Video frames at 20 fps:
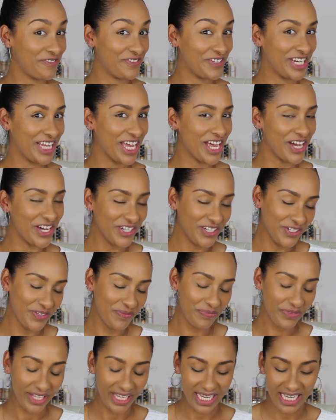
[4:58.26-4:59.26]
video
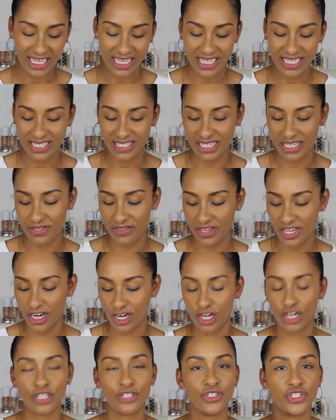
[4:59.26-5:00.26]
is
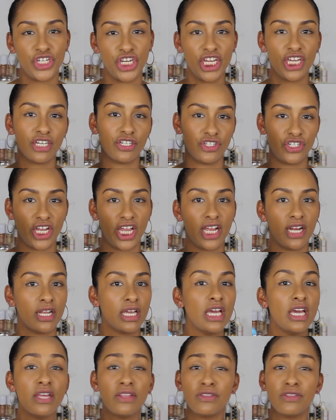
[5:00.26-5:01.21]
their cheek shade.